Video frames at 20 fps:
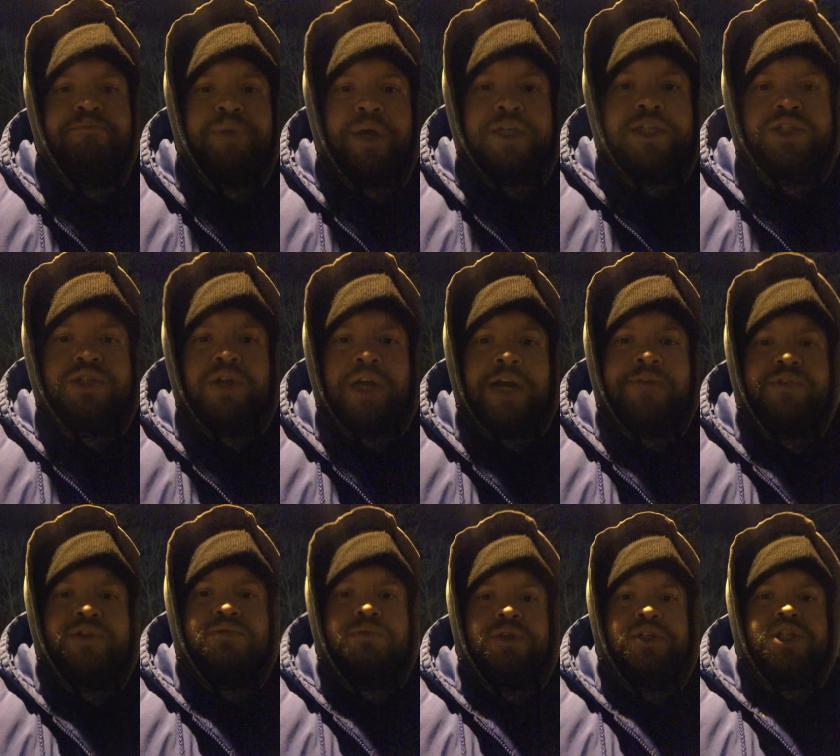Bus
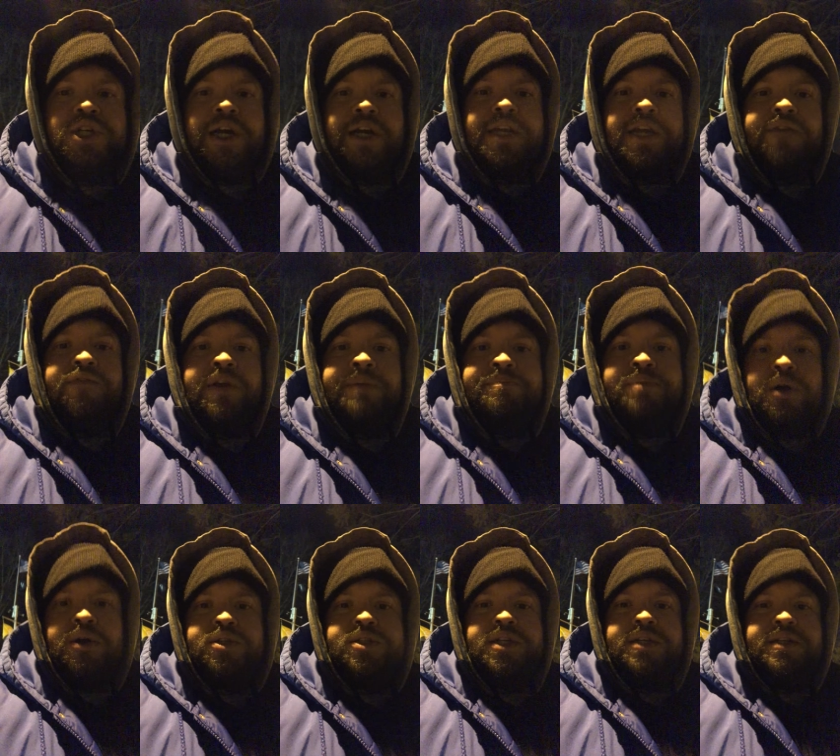drivers will check every
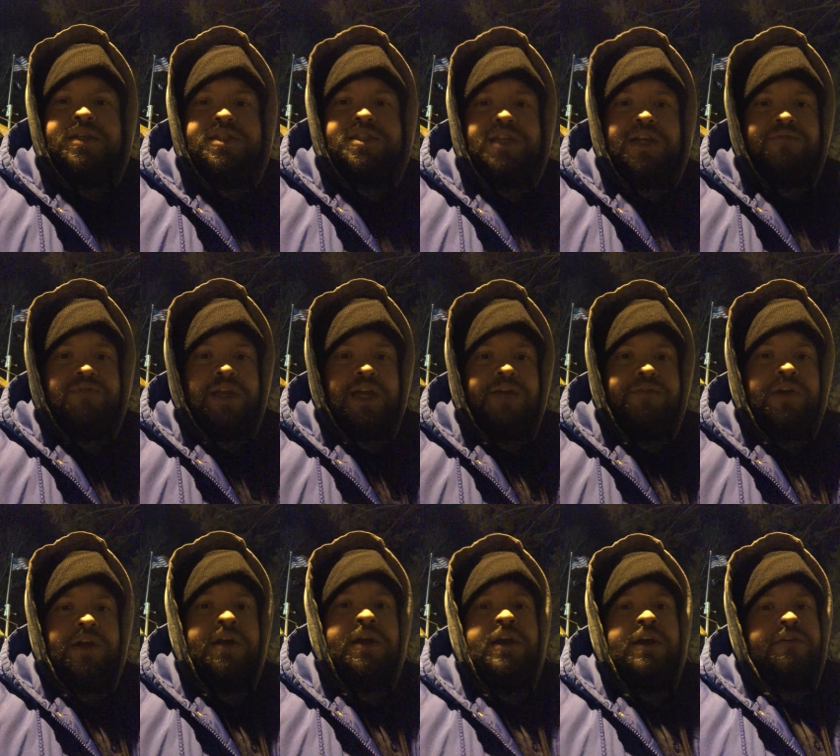person to see if they have
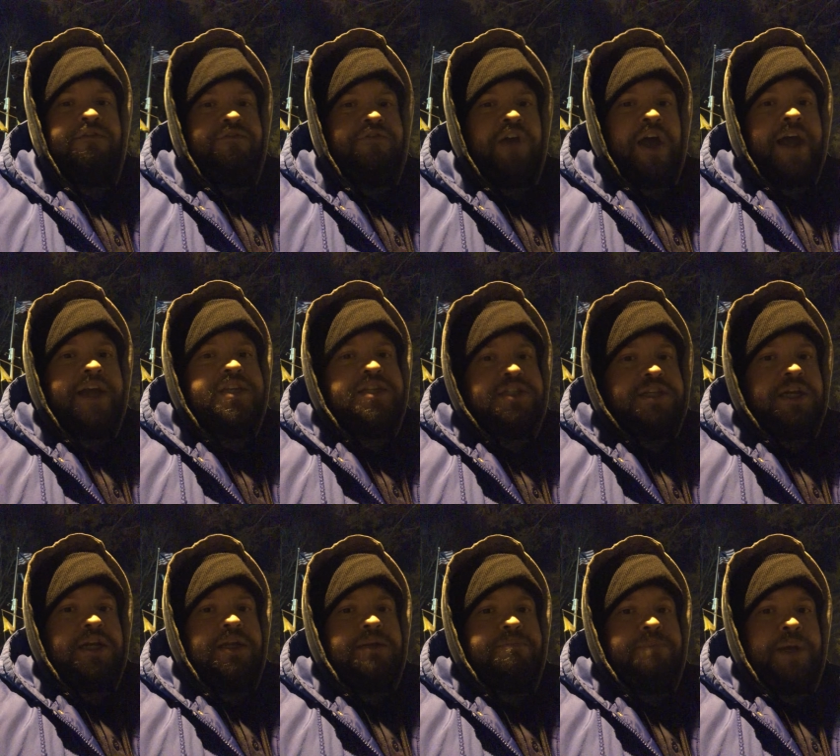a
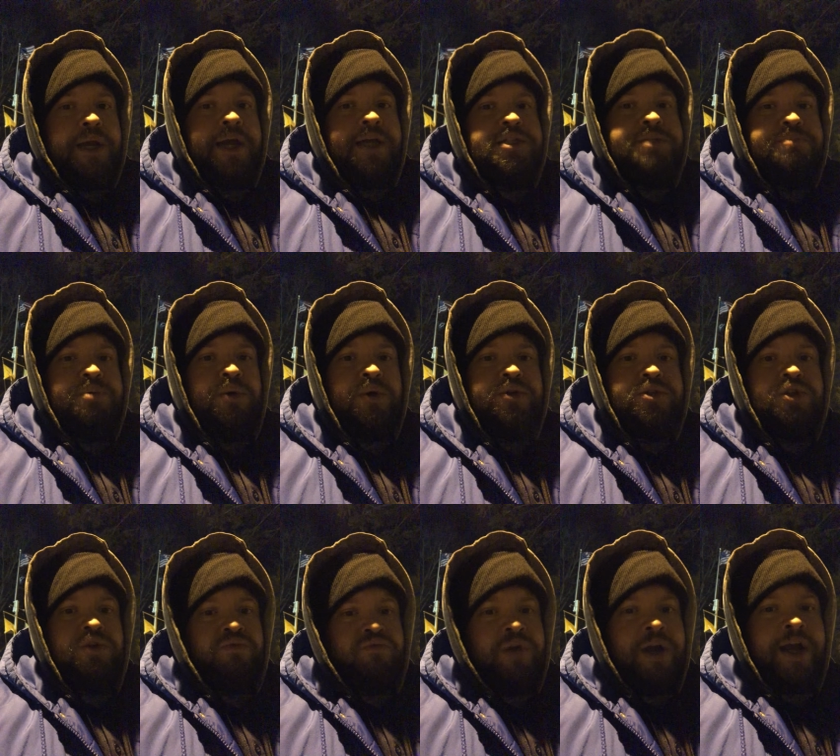vaccine passport
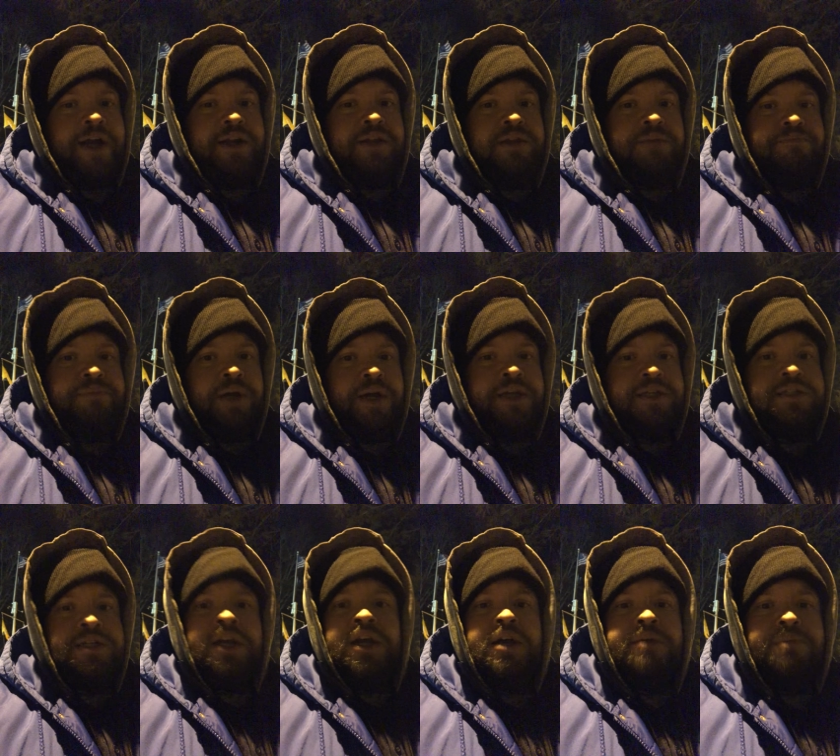to ride on the
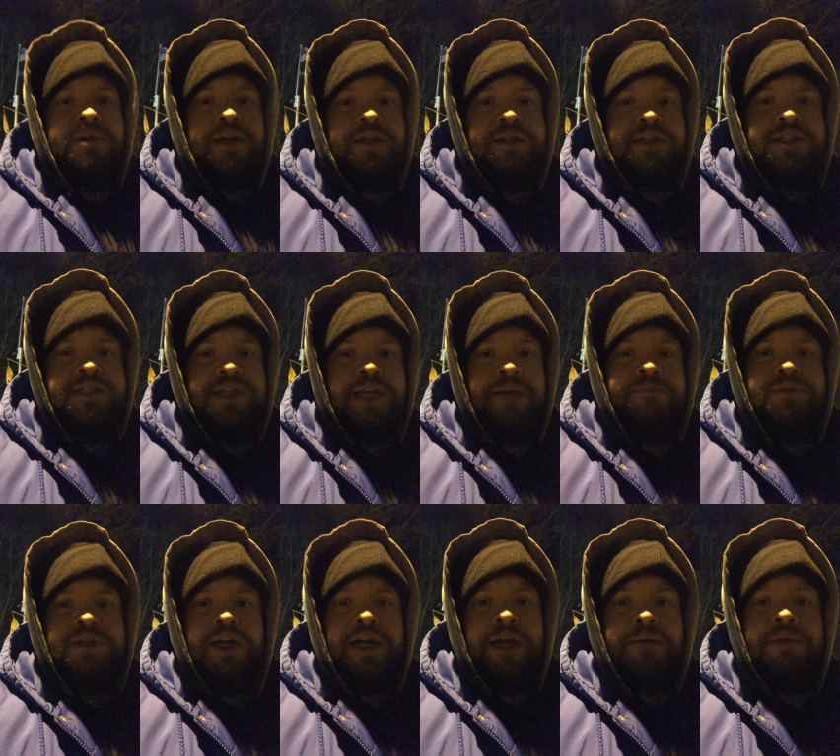bus. But at the same
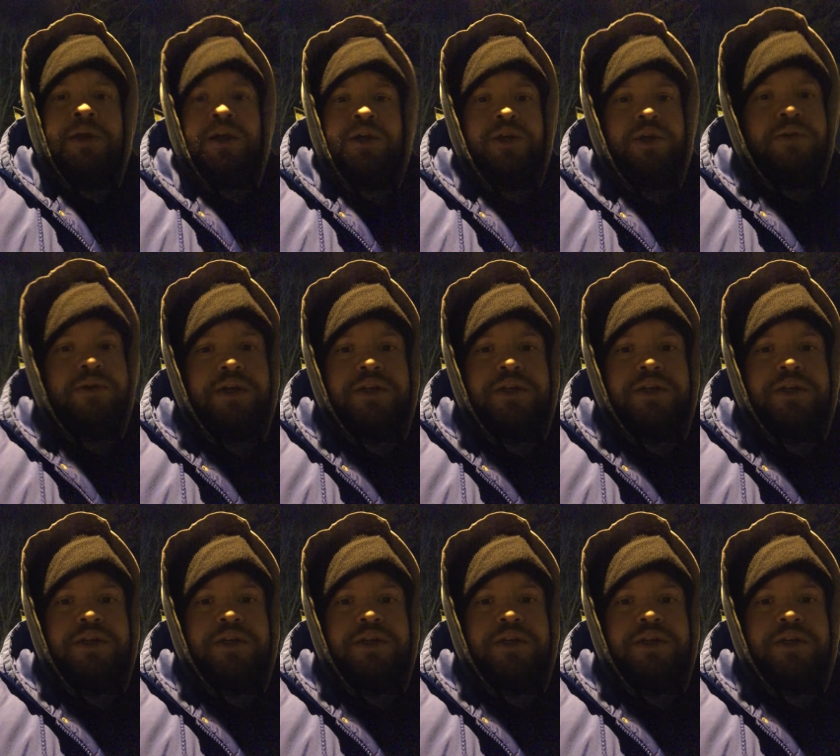time, you